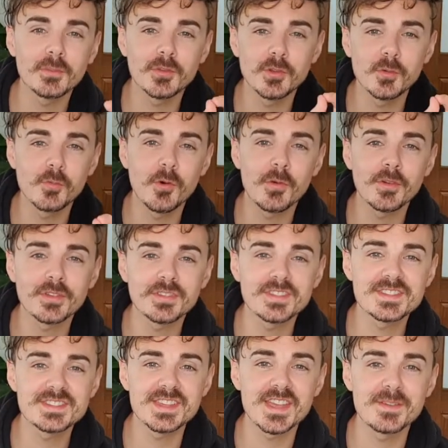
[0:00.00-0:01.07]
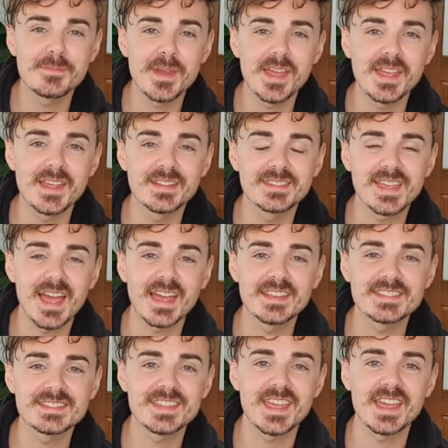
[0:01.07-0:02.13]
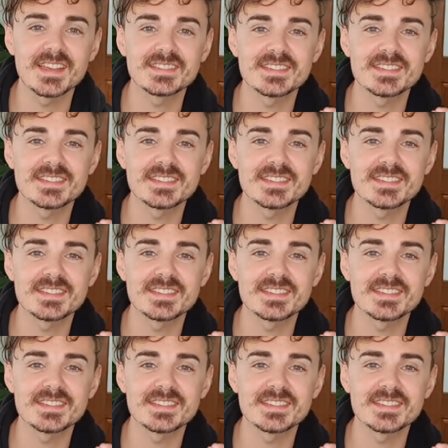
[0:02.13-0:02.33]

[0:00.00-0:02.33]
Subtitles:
you want to see me taste test